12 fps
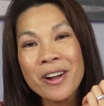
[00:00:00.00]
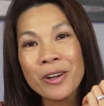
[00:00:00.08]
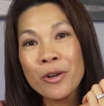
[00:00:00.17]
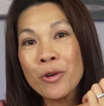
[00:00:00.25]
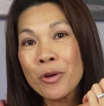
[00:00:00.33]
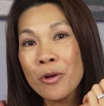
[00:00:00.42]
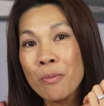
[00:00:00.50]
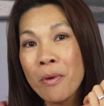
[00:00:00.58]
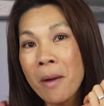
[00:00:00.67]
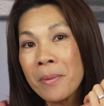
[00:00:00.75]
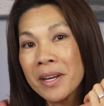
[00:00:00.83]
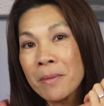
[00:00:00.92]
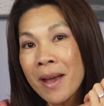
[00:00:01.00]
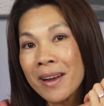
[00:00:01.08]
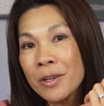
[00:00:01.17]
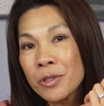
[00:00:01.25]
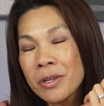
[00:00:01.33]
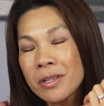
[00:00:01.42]
local property
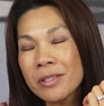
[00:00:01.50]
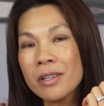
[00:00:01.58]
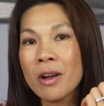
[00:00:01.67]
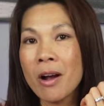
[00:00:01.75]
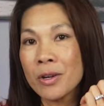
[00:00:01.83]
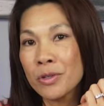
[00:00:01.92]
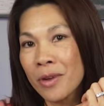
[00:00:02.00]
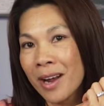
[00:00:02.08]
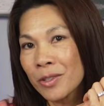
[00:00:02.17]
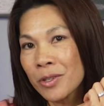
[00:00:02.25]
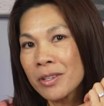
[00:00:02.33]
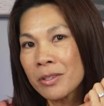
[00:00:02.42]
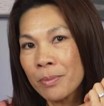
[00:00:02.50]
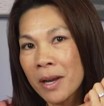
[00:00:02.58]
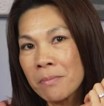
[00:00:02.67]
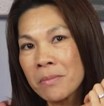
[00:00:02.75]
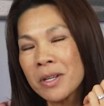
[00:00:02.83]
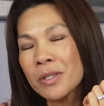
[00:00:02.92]
managers, contractors,
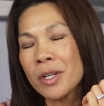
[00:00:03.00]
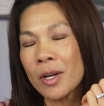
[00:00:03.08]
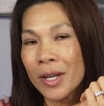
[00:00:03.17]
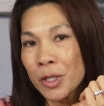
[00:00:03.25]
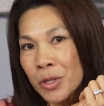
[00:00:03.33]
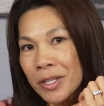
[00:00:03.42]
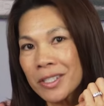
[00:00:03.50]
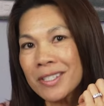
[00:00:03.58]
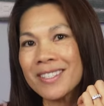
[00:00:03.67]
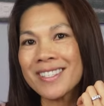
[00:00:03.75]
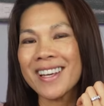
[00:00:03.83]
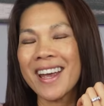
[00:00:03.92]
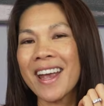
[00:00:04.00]
plumbers, electricians,